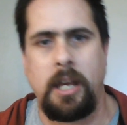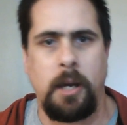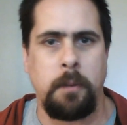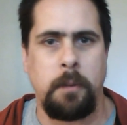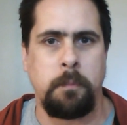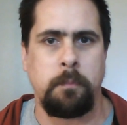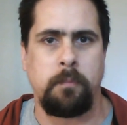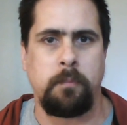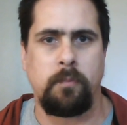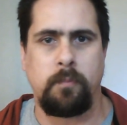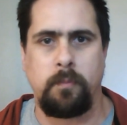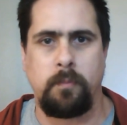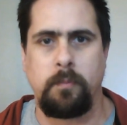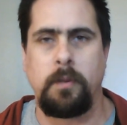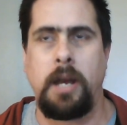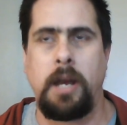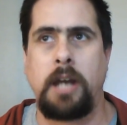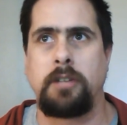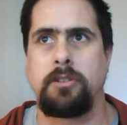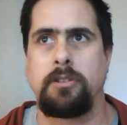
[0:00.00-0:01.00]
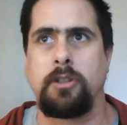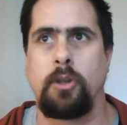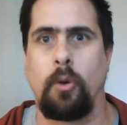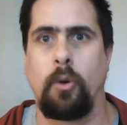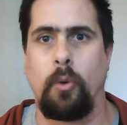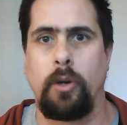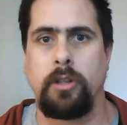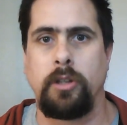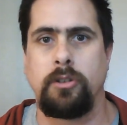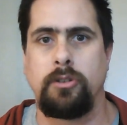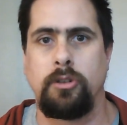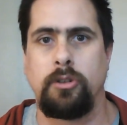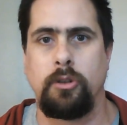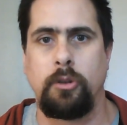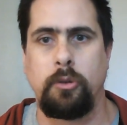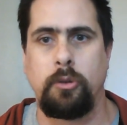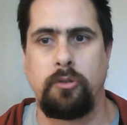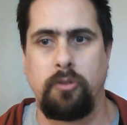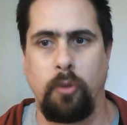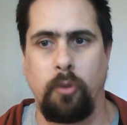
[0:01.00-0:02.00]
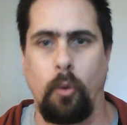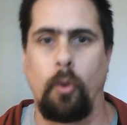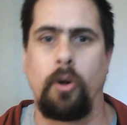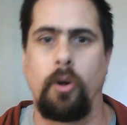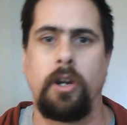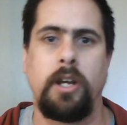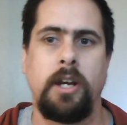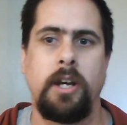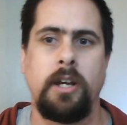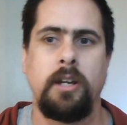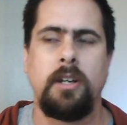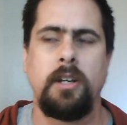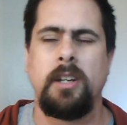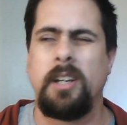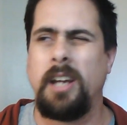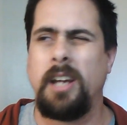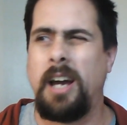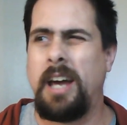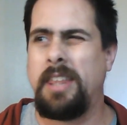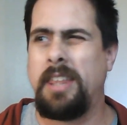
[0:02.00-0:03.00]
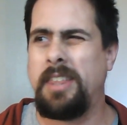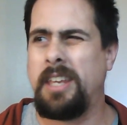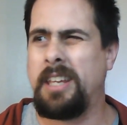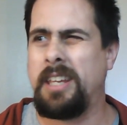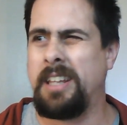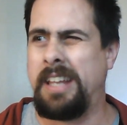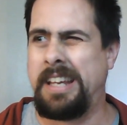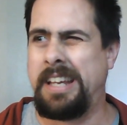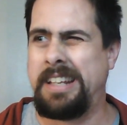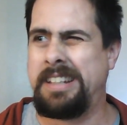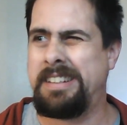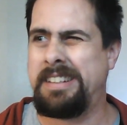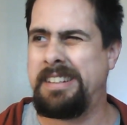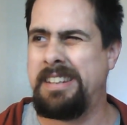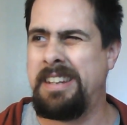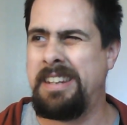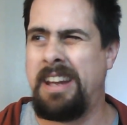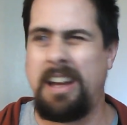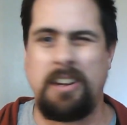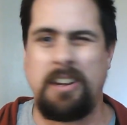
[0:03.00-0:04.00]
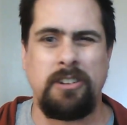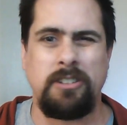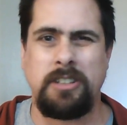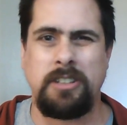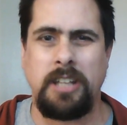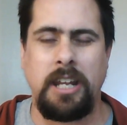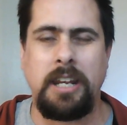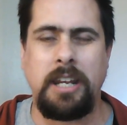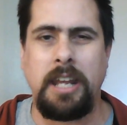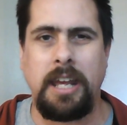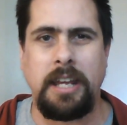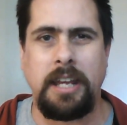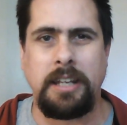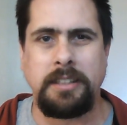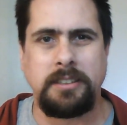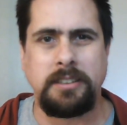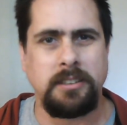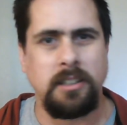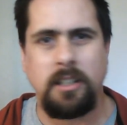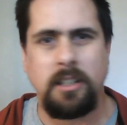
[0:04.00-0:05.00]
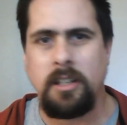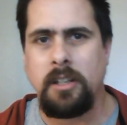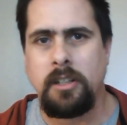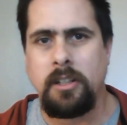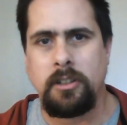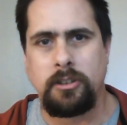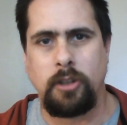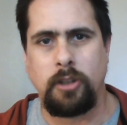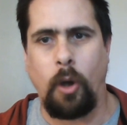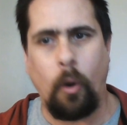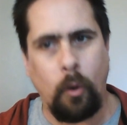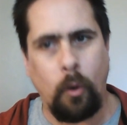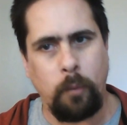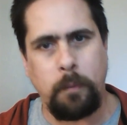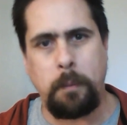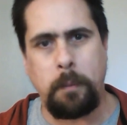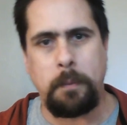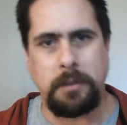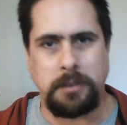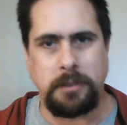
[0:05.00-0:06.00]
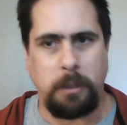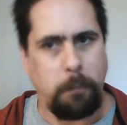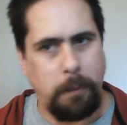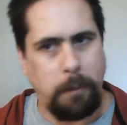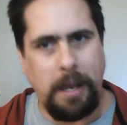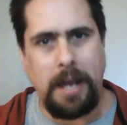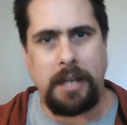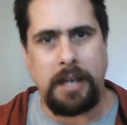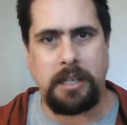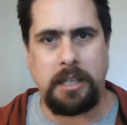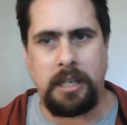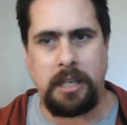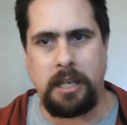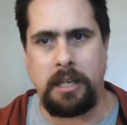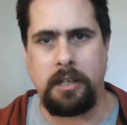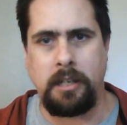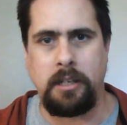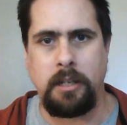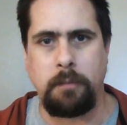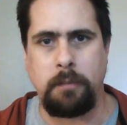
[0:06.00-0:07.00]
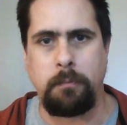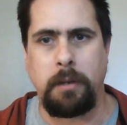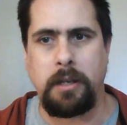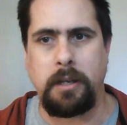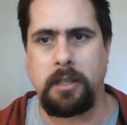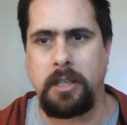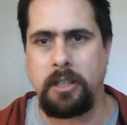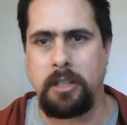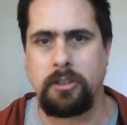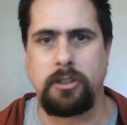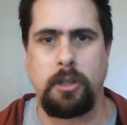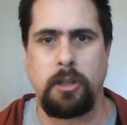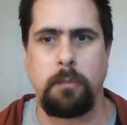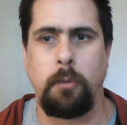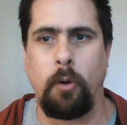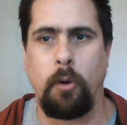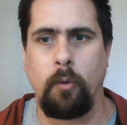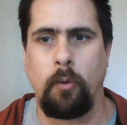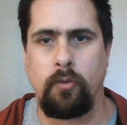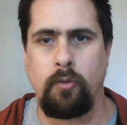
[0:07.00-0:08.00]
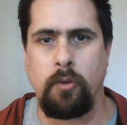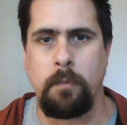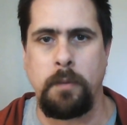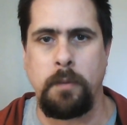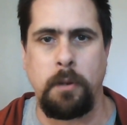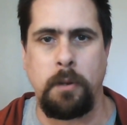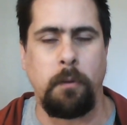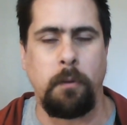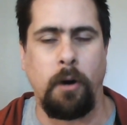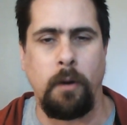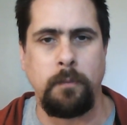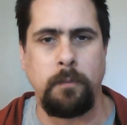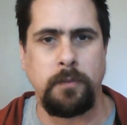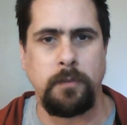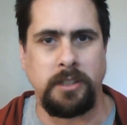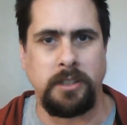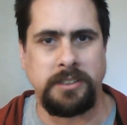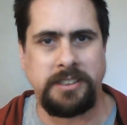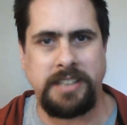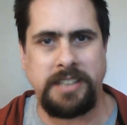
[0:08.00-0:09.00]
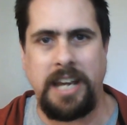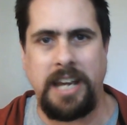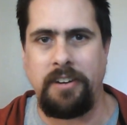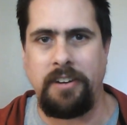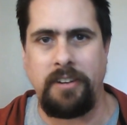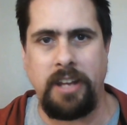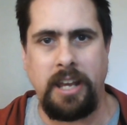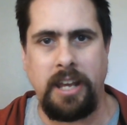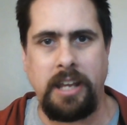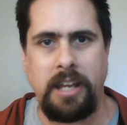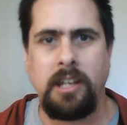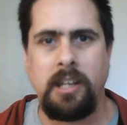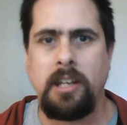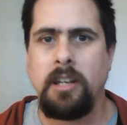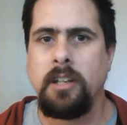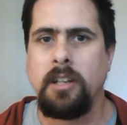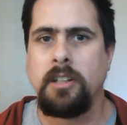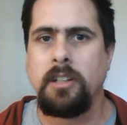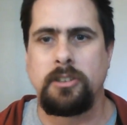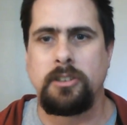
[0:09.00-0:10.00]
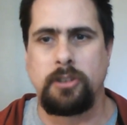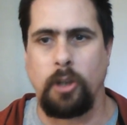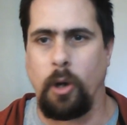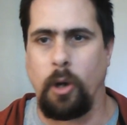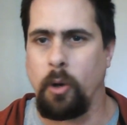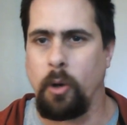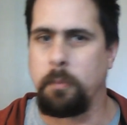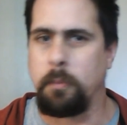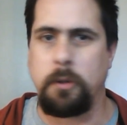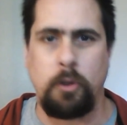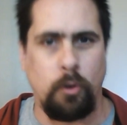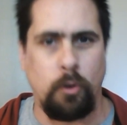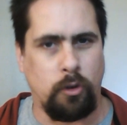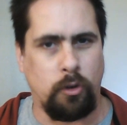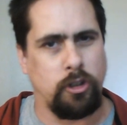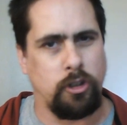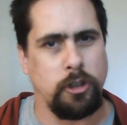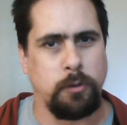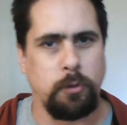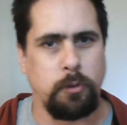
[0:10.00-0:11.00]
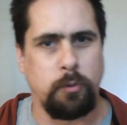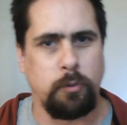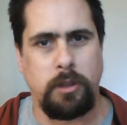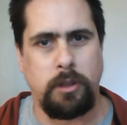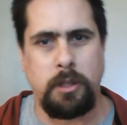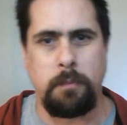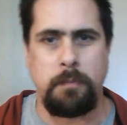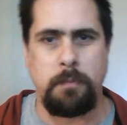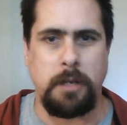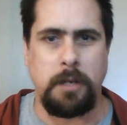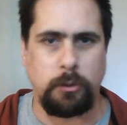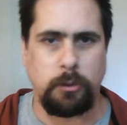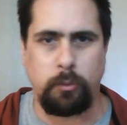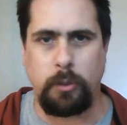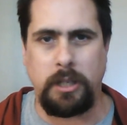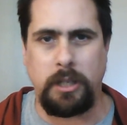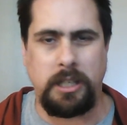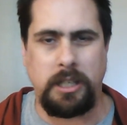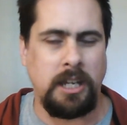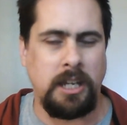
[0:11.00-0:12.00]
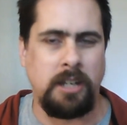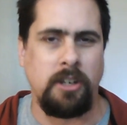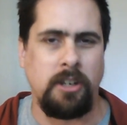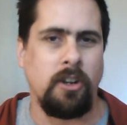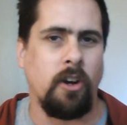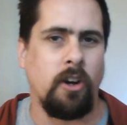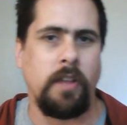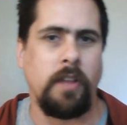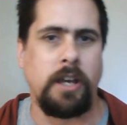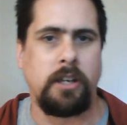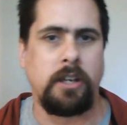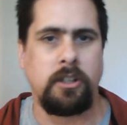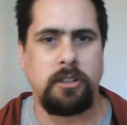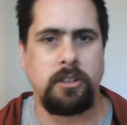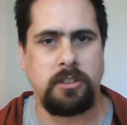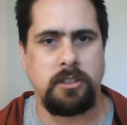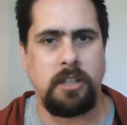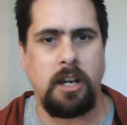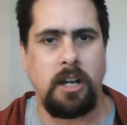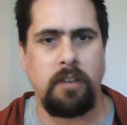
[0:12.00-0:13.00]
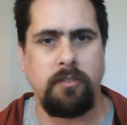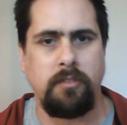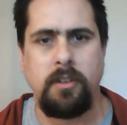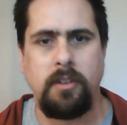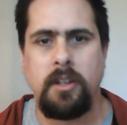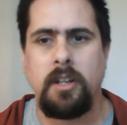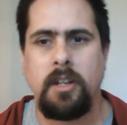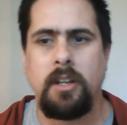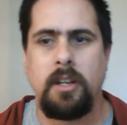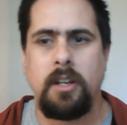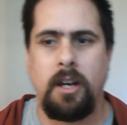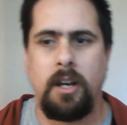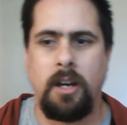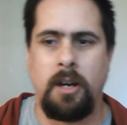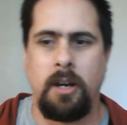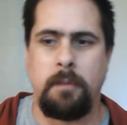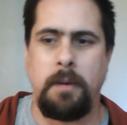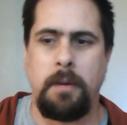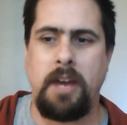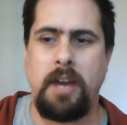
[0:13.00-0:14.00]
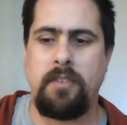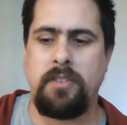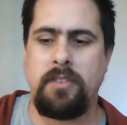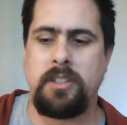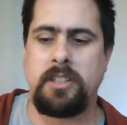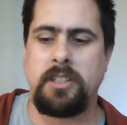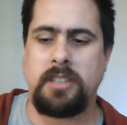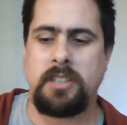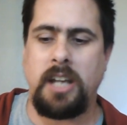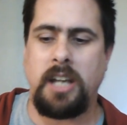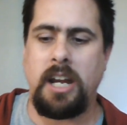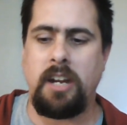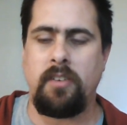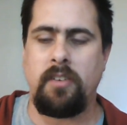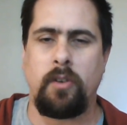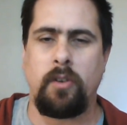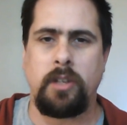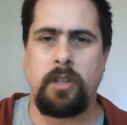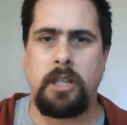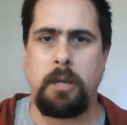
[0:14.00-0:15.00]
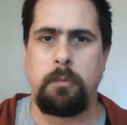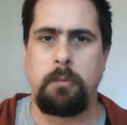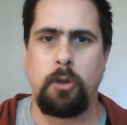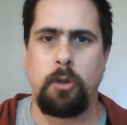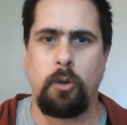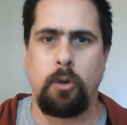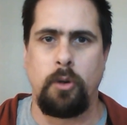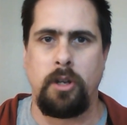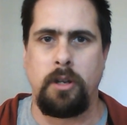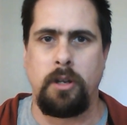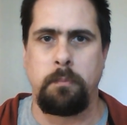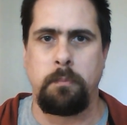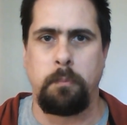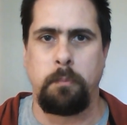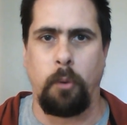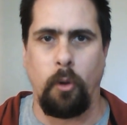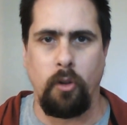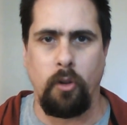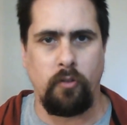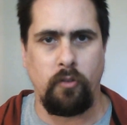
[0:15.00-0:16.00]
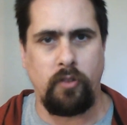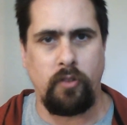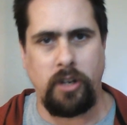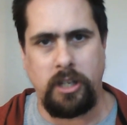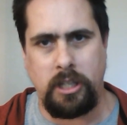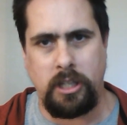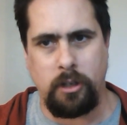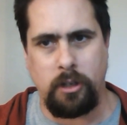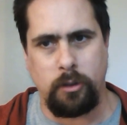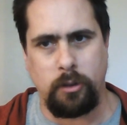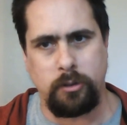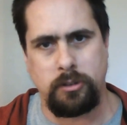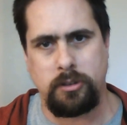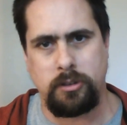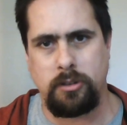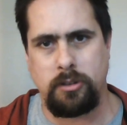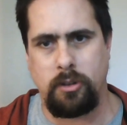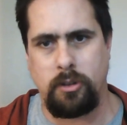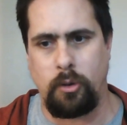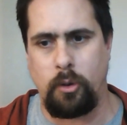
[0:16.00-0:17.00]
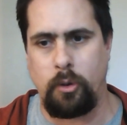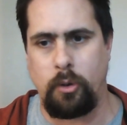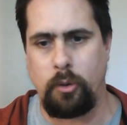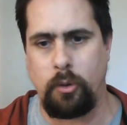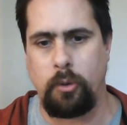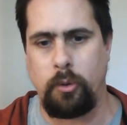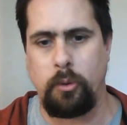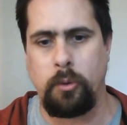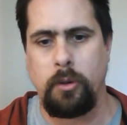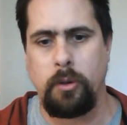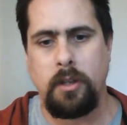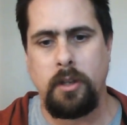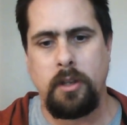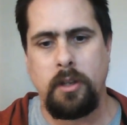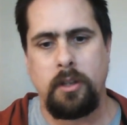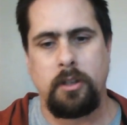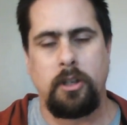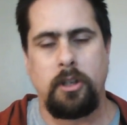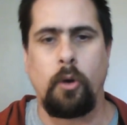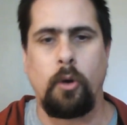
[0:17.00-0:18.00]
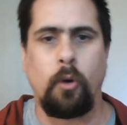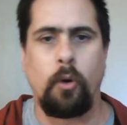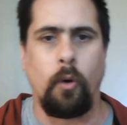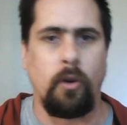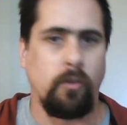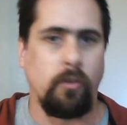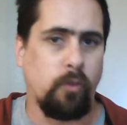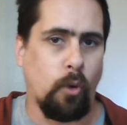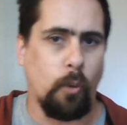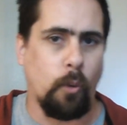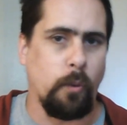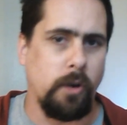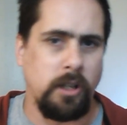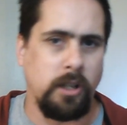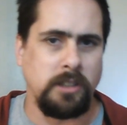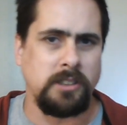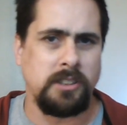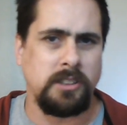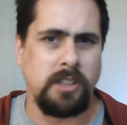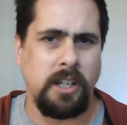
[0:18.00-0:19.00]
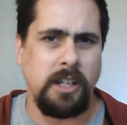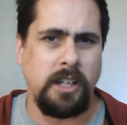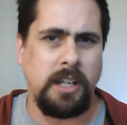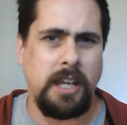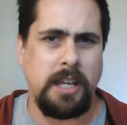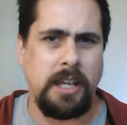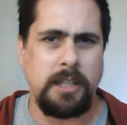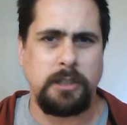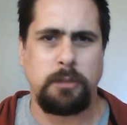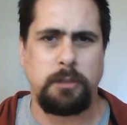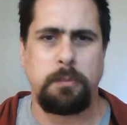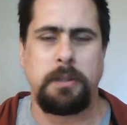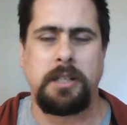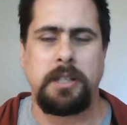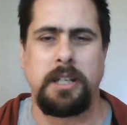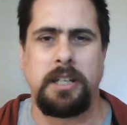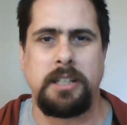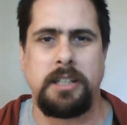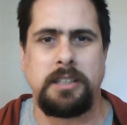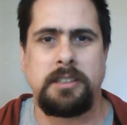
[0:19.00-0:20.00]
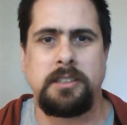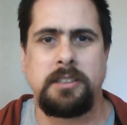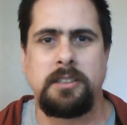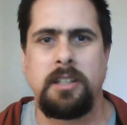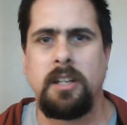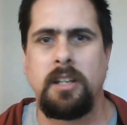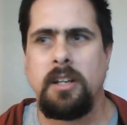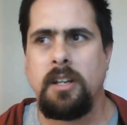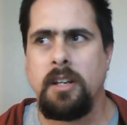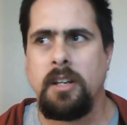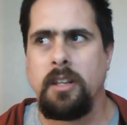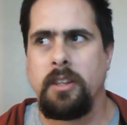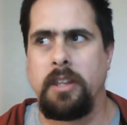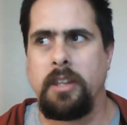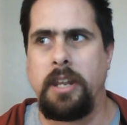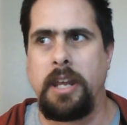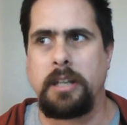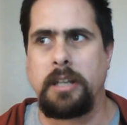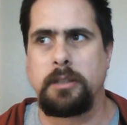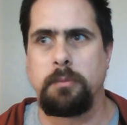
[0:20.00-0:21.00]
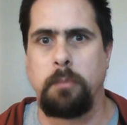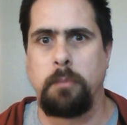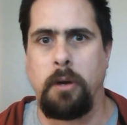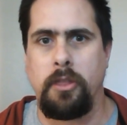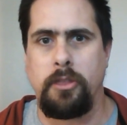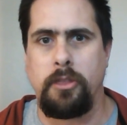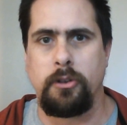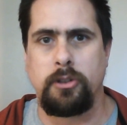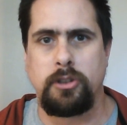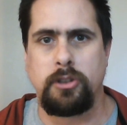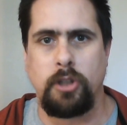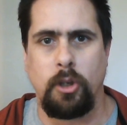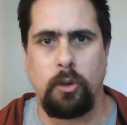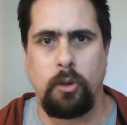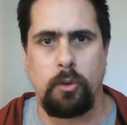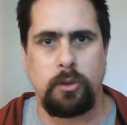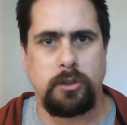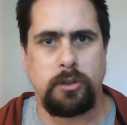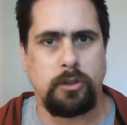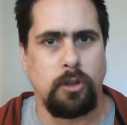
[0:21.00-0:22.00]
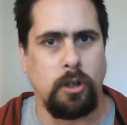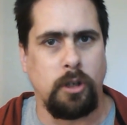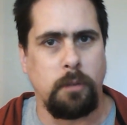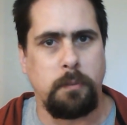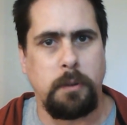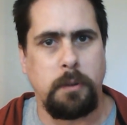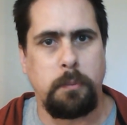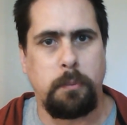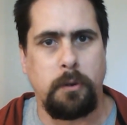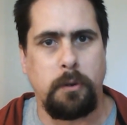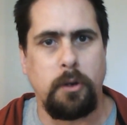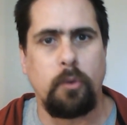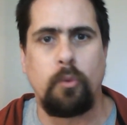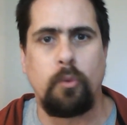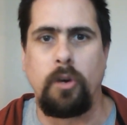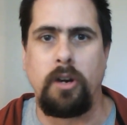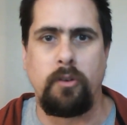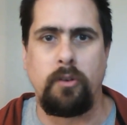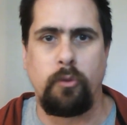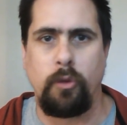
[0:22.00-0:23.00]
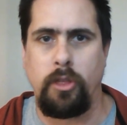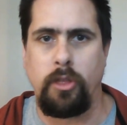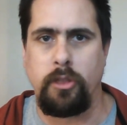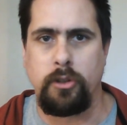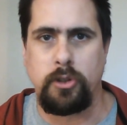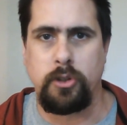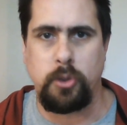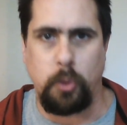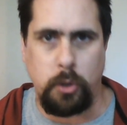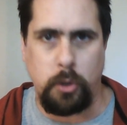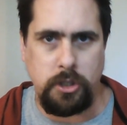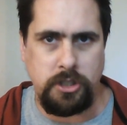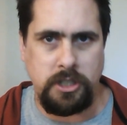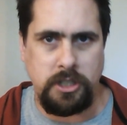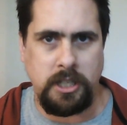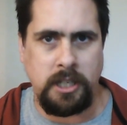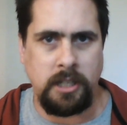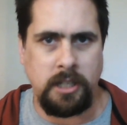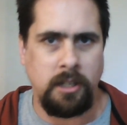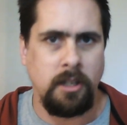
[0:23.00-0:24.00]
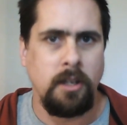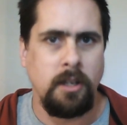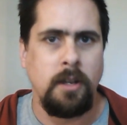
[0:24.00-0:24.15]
I'm actually going to Florida, I think in like nine or 10 days. So I'm going to be busy packing, and my kids come home from their moms on Saturday. So I'm going to be doing Christmas with them next weekend and all that good stuff. Um, I haven't decided I'm going to keep doing Bolo videos through, you know, going forward on Sundays because the next month or so it's going to be pretty rough with the sourcing